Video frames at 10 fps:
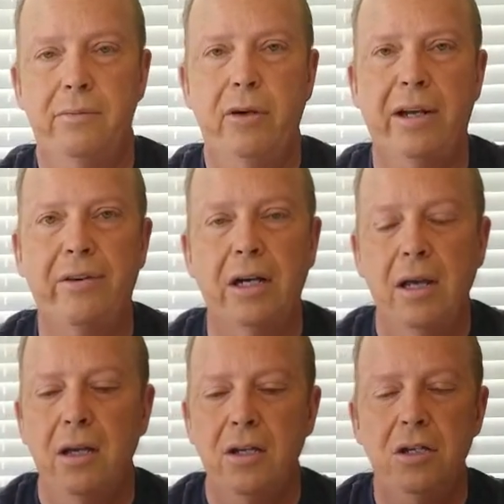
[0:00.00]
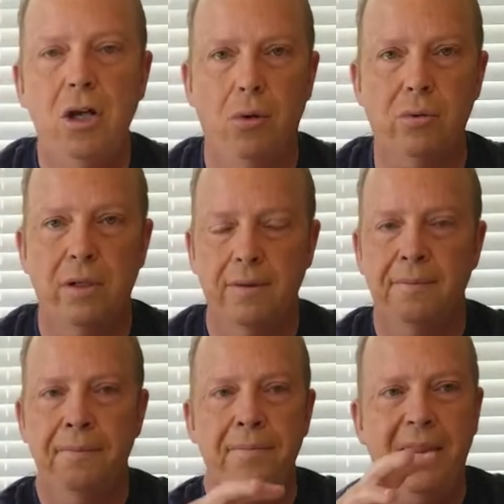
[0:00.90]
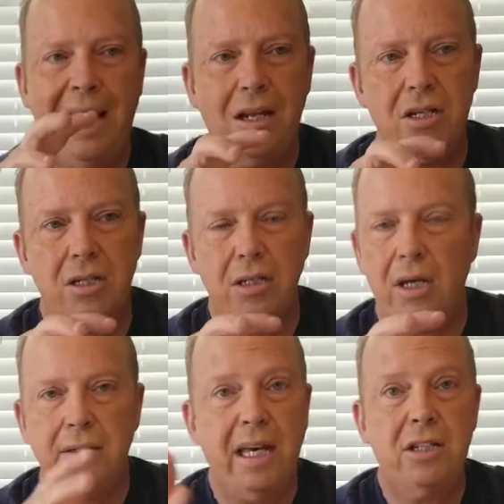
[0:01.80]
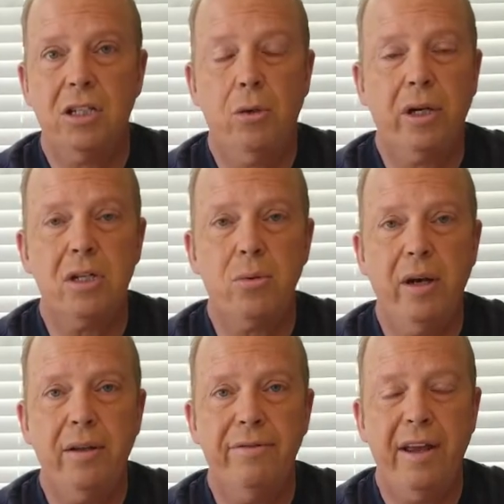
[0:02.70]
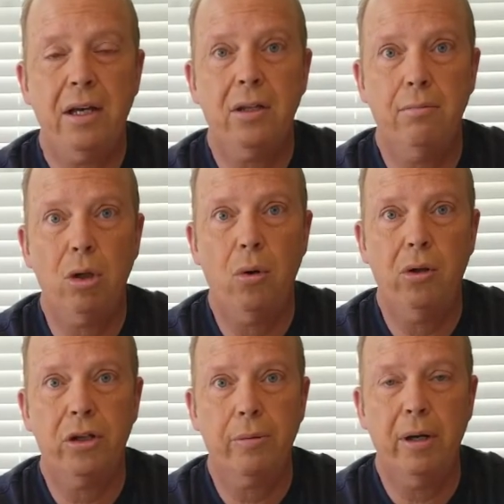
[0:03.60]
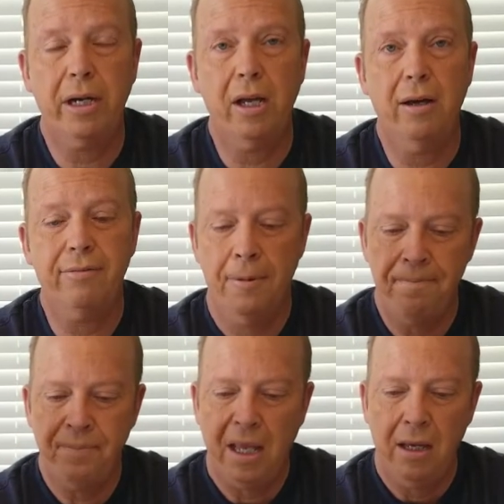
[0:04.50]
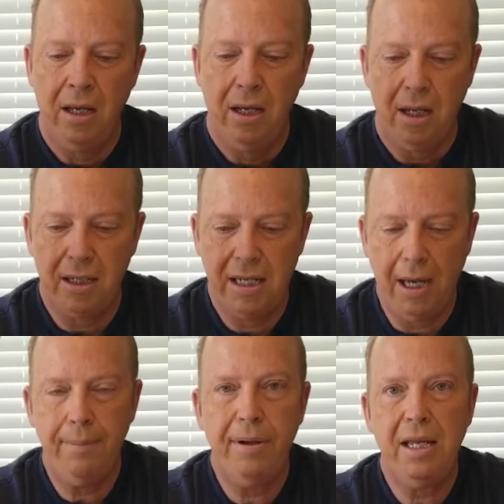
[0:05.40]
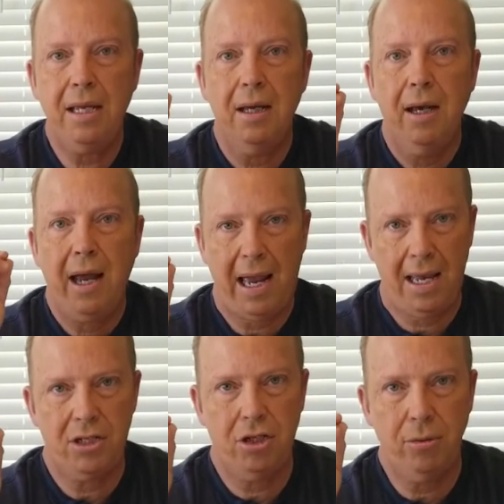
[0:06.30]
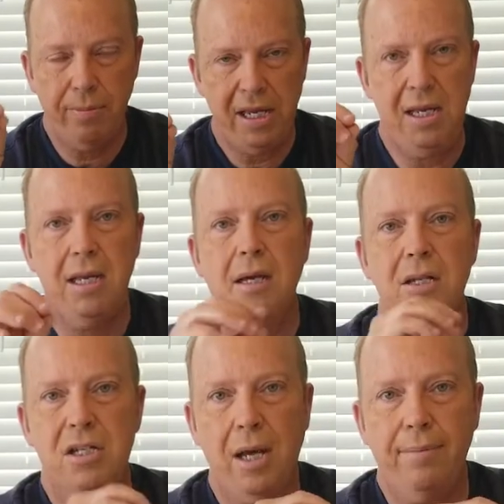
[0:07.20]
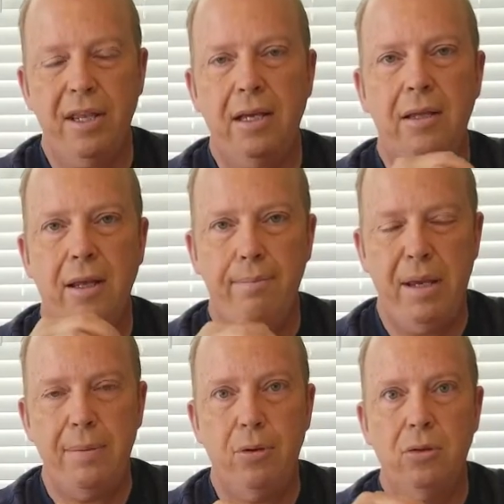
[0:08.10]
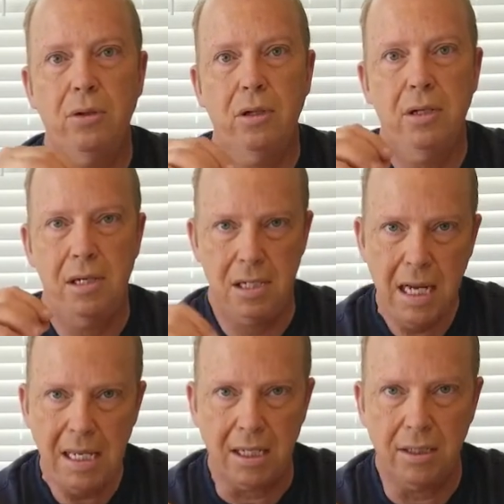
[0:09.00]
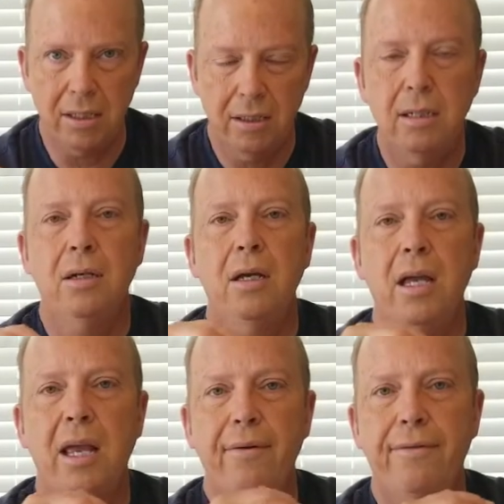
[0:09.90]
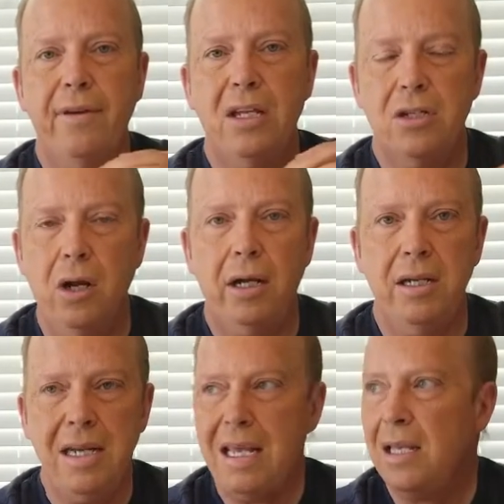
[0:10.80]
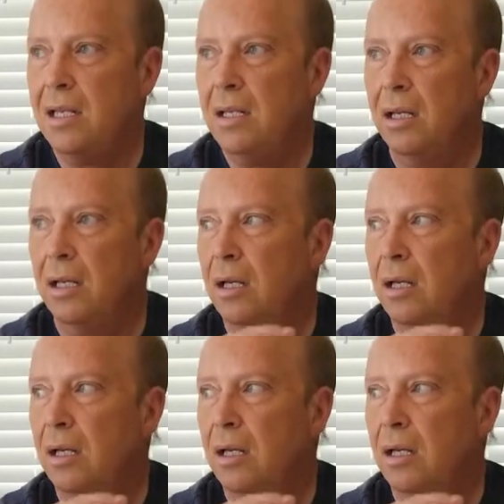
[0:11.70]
whatever. Don't. That's the quickest way to fail and blow all your money off. A company has to be something that people need. If it's not a need,